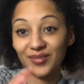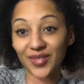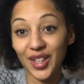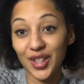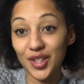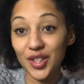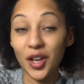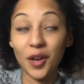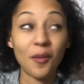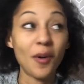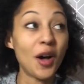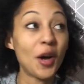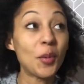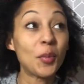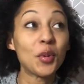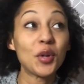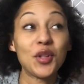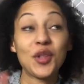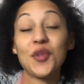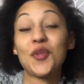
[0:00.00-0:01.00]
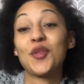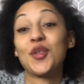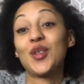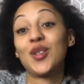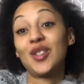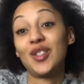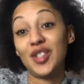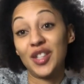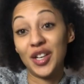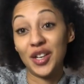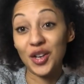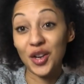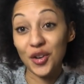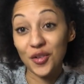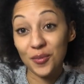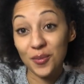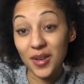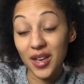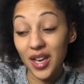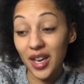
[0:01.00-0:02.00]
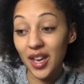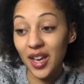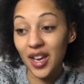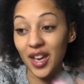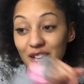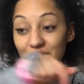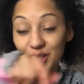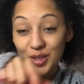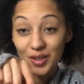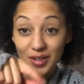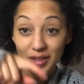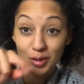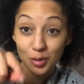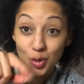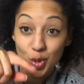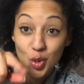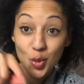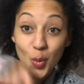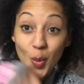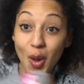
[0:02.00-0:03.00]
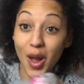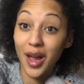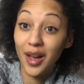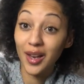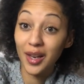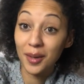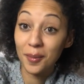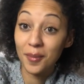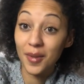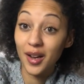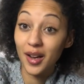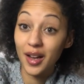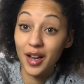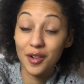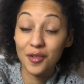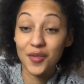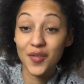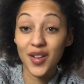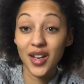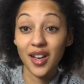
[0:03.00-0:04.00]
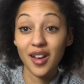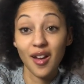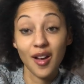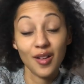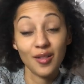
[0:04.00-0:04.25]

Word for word: So I'll put the footage in of me doing a little twirl in my outfit.